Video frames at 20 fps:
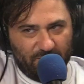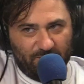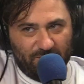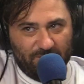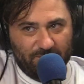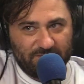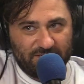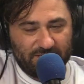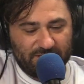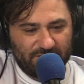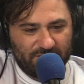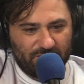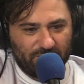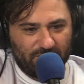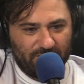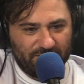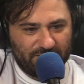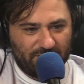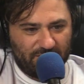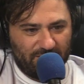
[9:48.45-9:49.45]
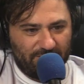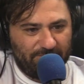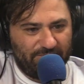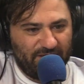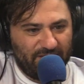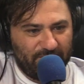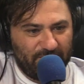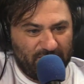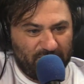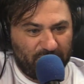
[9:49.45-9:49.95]
purpose of this story, let's call him
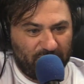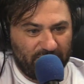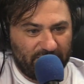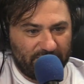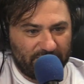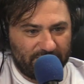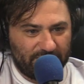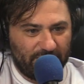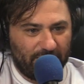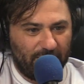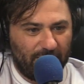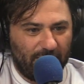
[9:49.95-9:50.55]
BB, please.